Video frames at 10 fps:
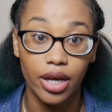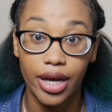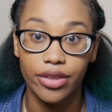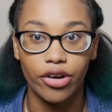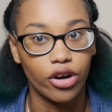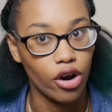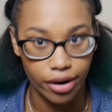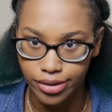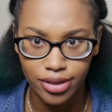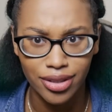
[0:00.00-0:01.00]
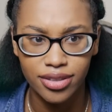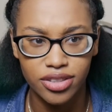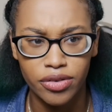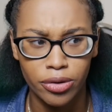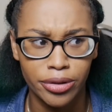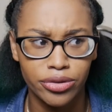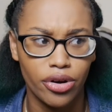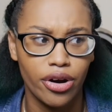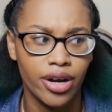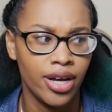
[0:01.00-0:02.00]
in their car seats, of course,
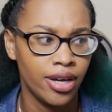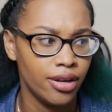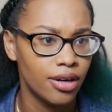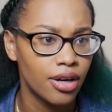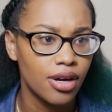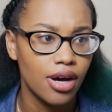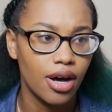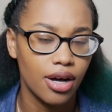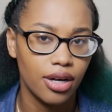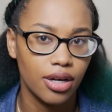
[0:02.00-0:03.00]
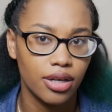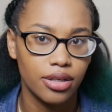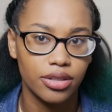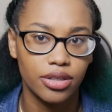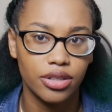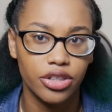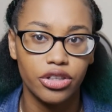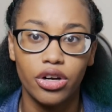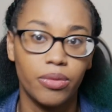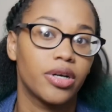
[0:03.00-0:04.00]
or in, you
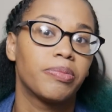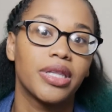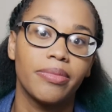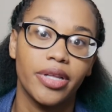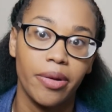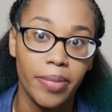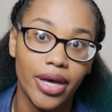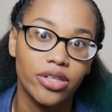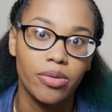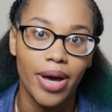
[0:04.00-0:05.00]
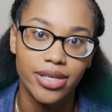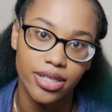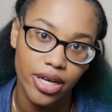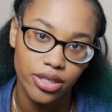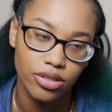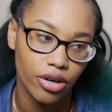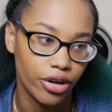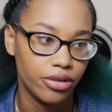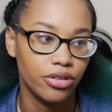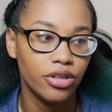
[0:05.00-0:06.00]
don't want to put them in their beds or bassinets, or,
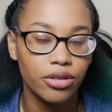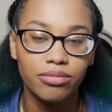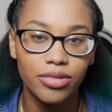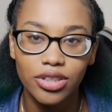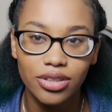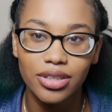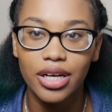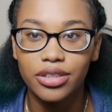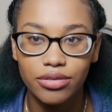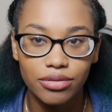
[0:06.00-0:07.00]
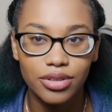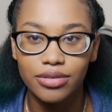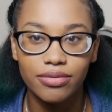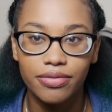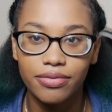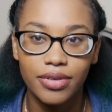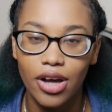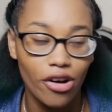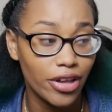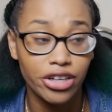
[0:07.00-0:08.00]
you know, you're just not,
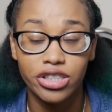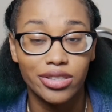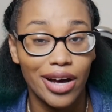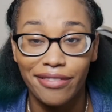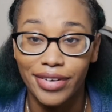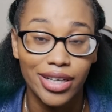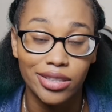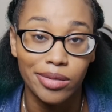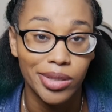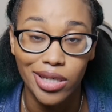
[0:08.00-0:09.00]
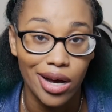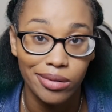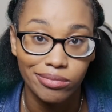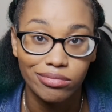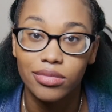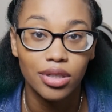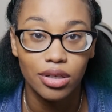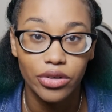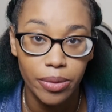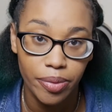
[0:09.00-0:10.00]
or they're just not feeling tummy time.
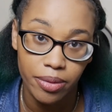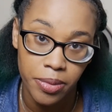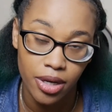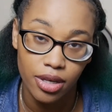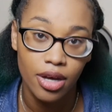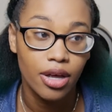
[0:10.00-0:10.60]
You can put them in